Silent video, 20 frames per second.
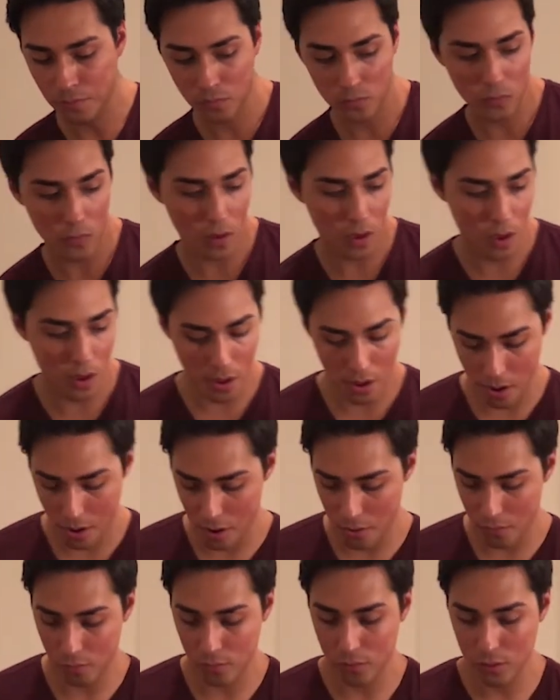
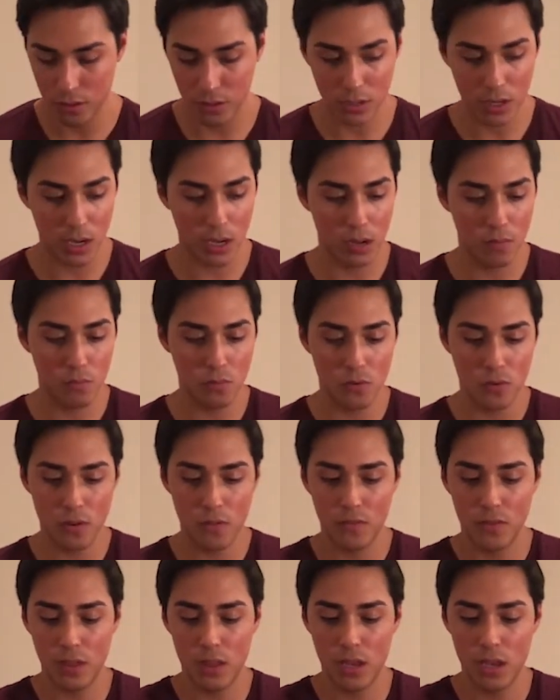And we'll just add more
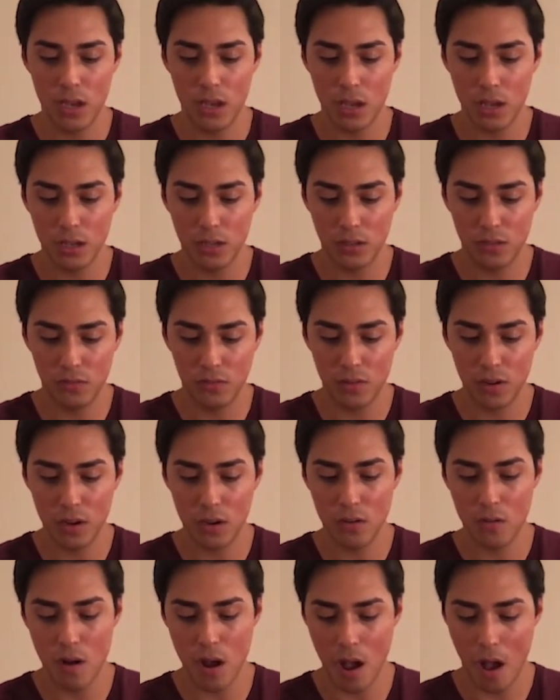of this
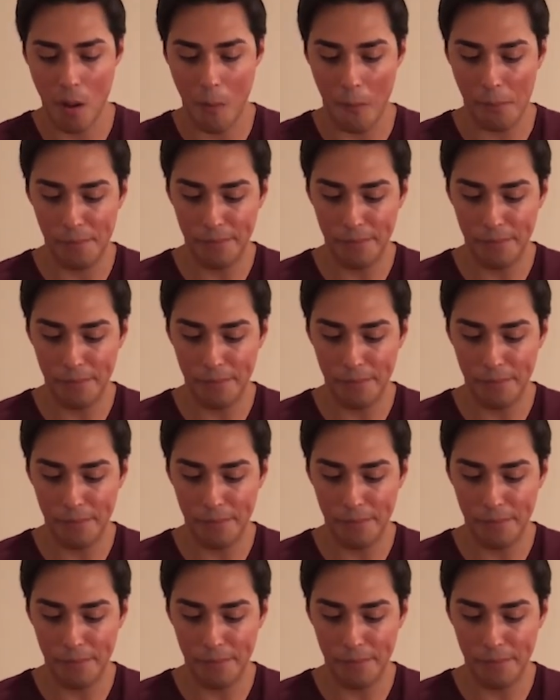vinaigrette.